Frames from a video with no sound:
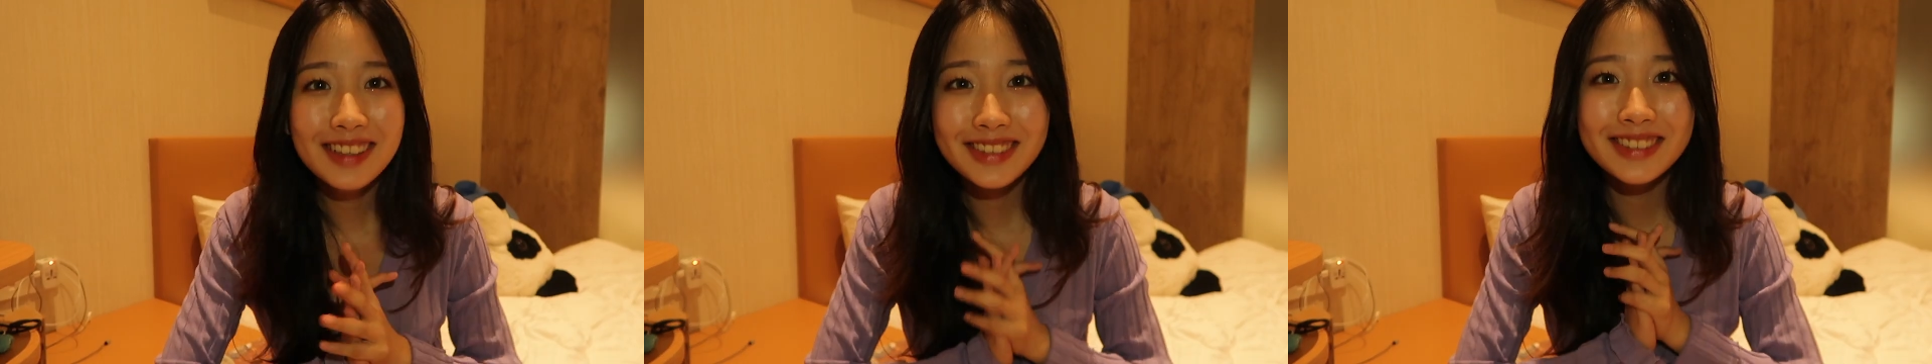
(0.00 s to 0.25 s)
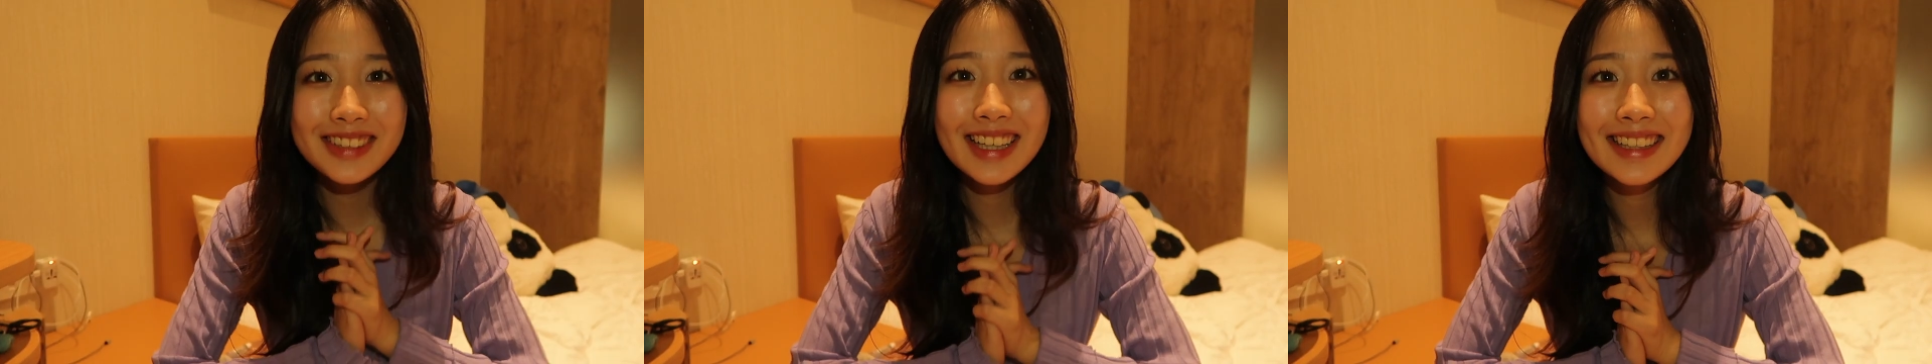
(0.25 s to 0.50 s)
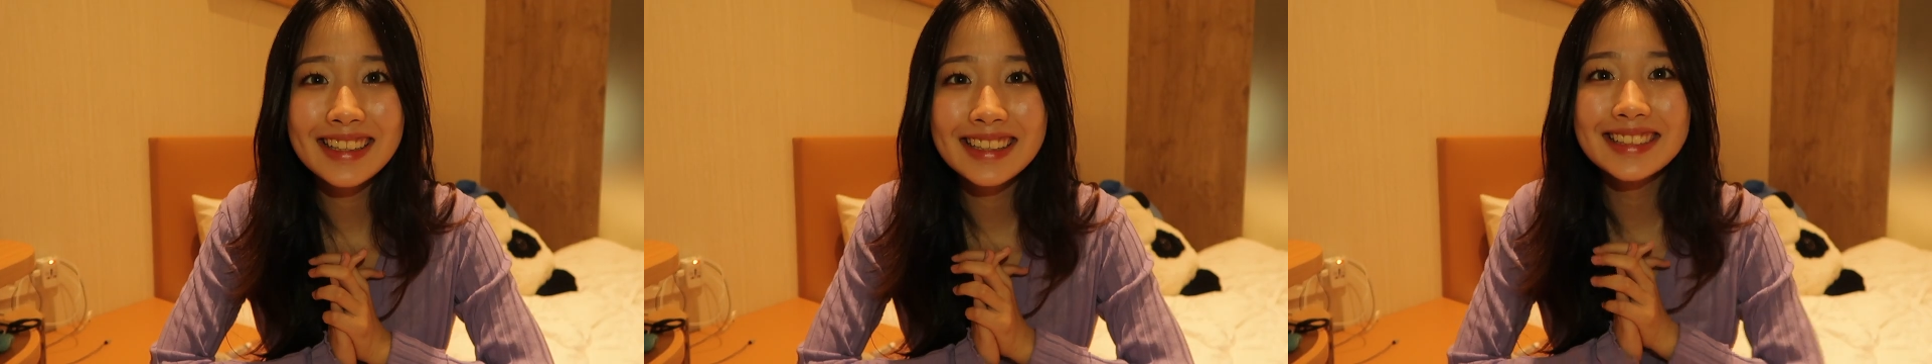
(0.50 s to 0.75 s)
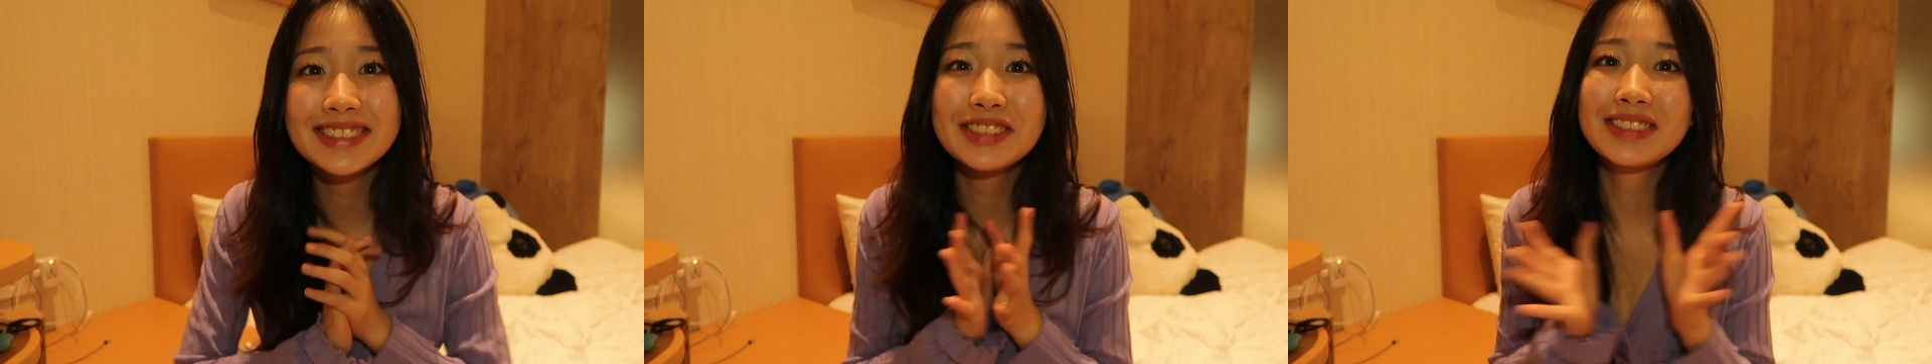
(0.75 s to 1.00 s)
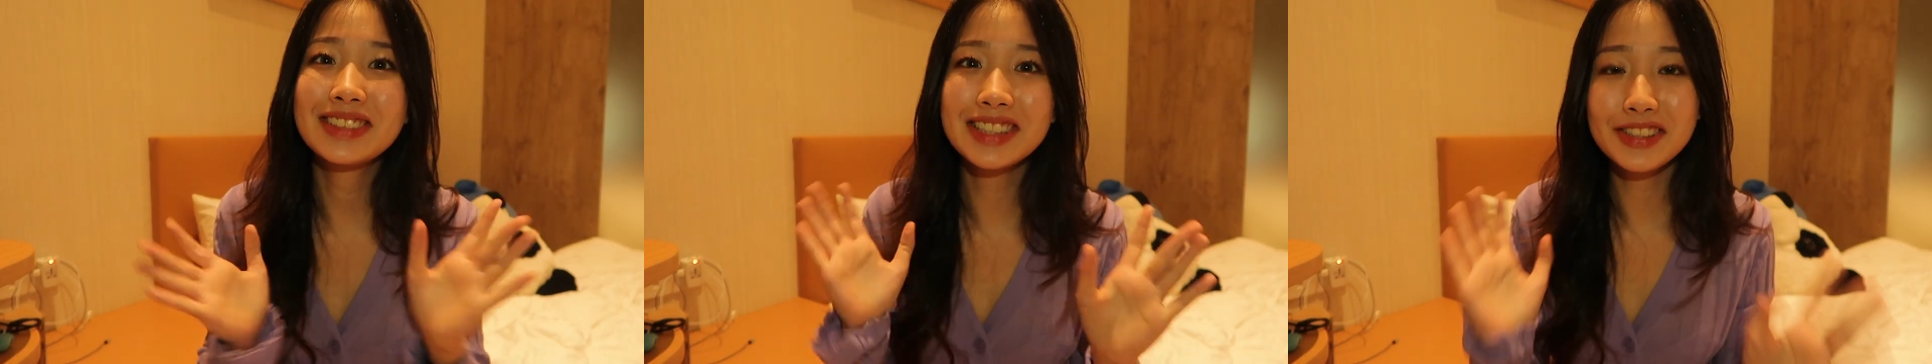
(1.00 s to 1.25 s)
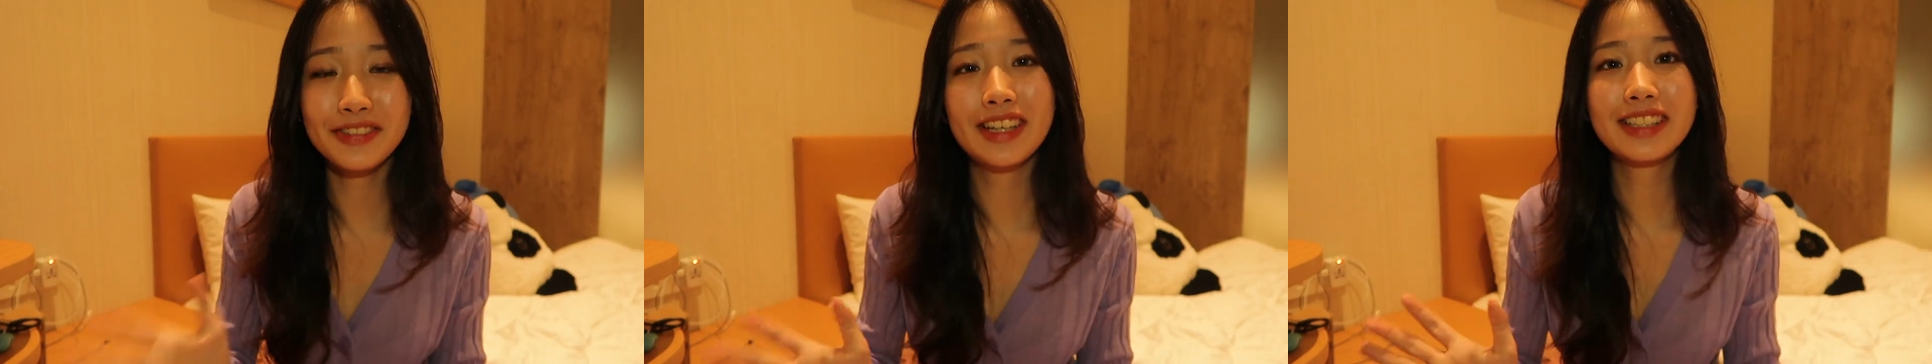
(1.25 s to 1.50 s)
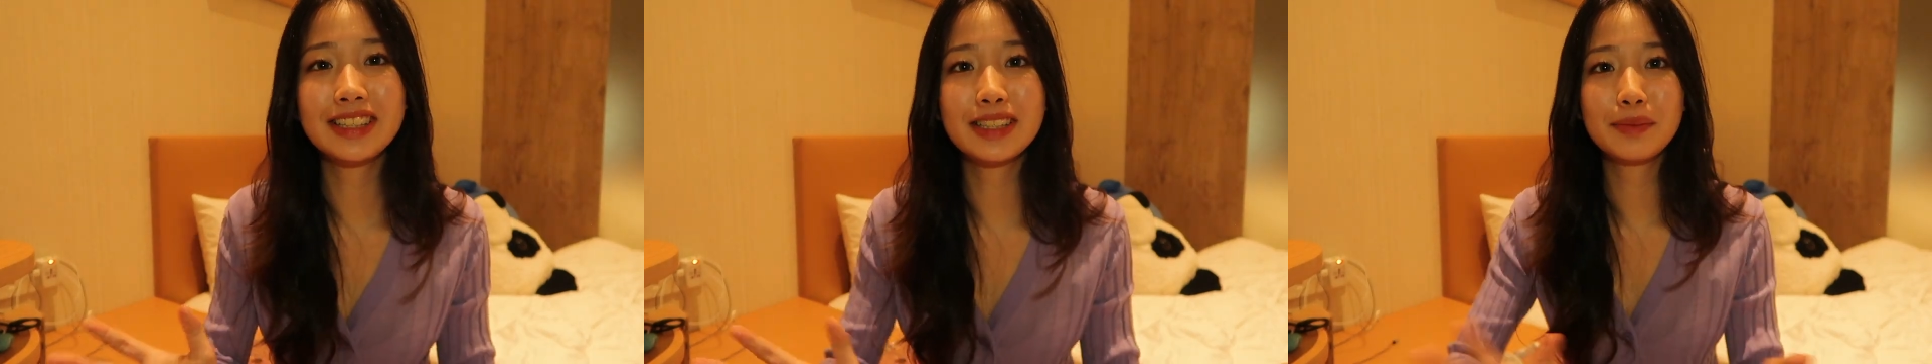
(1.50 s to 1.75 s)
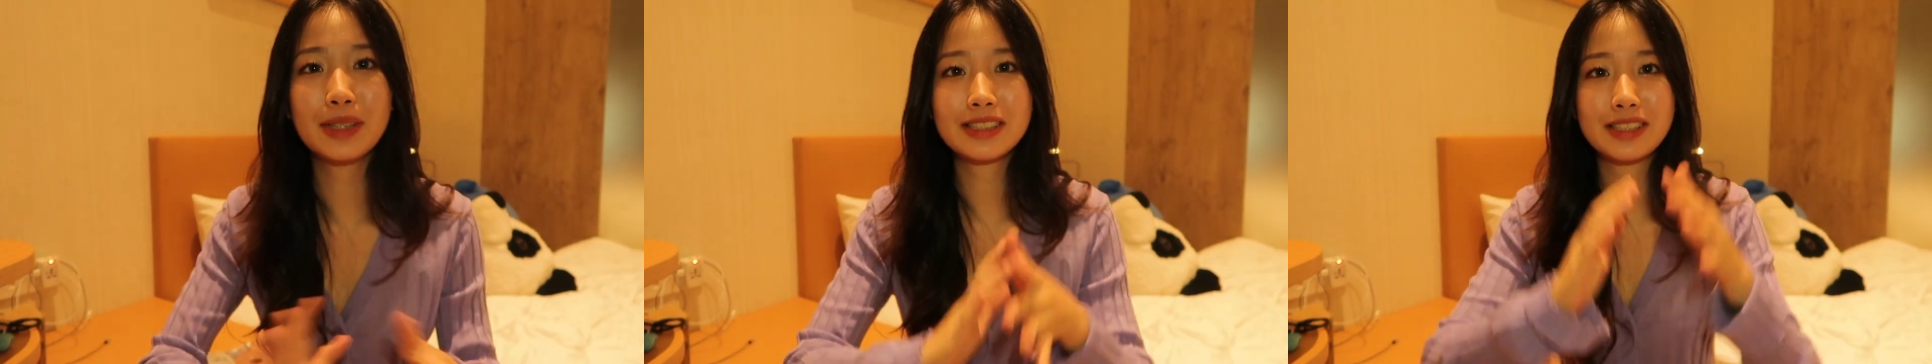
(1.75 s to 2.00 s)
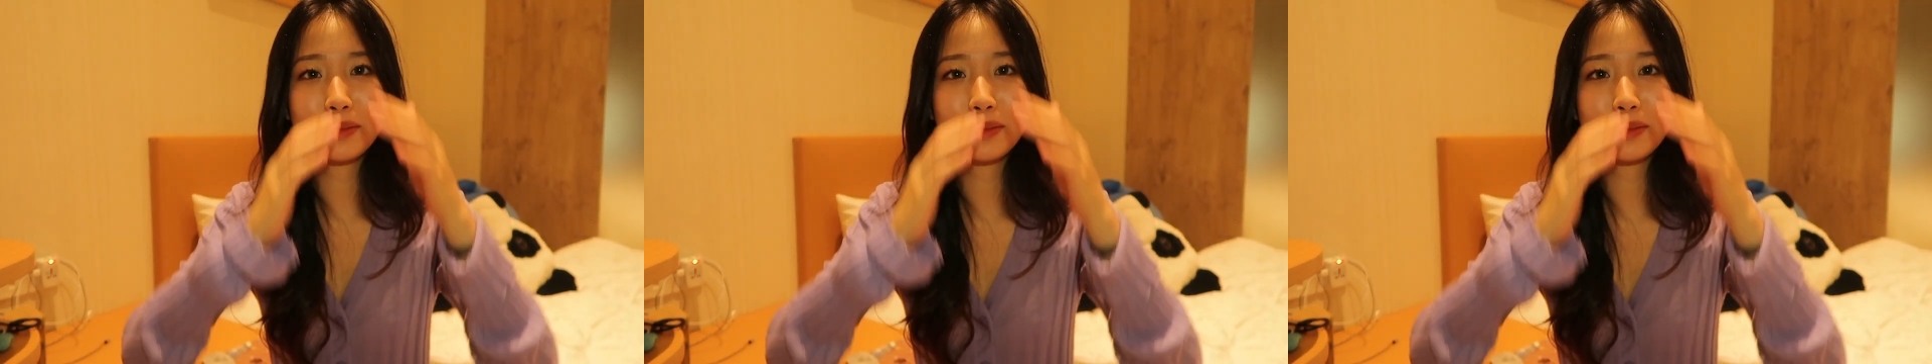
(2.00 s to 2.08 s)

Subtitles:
Alrighty, so this finally marks